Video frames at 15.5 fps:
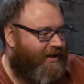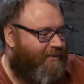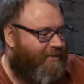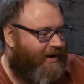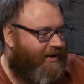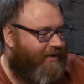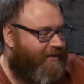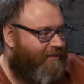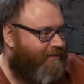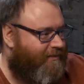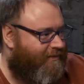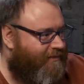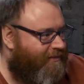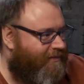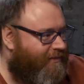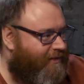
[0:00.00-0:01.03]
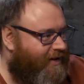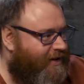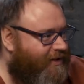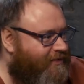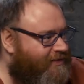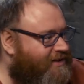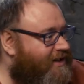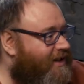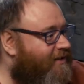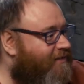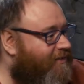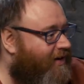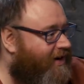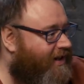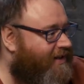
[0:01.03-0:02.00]
about them constantly
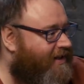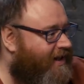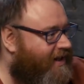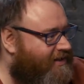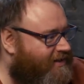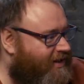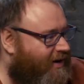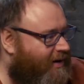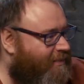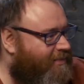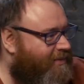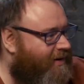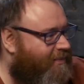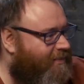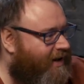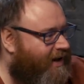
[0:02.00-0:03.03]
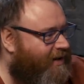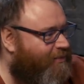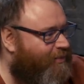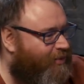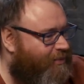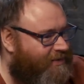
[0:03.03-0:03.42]
fucking things up and making more